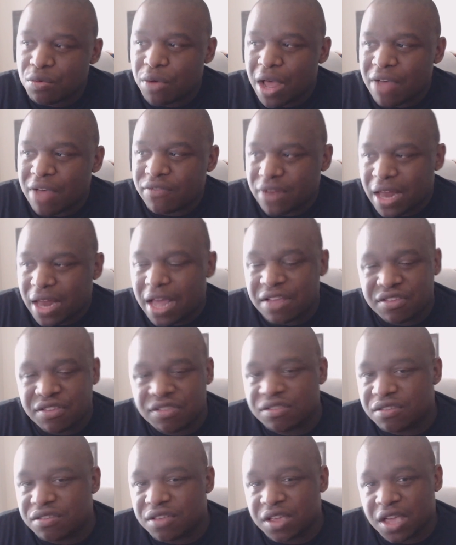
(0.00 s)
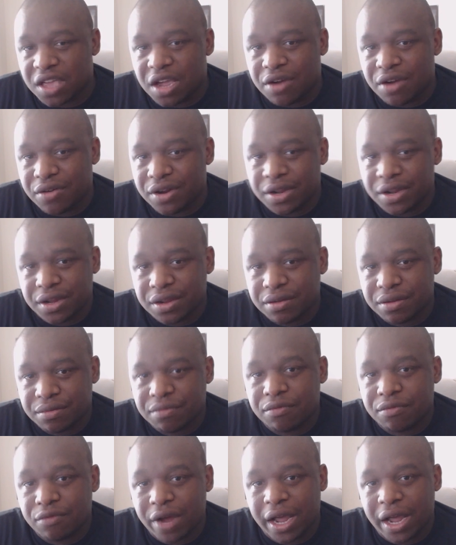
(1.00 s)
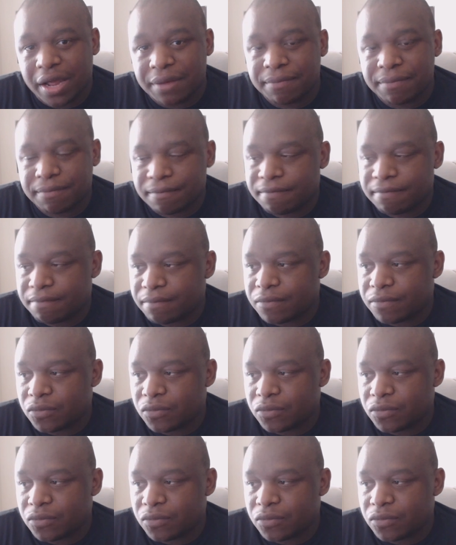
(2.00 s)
who have license to carry. Right.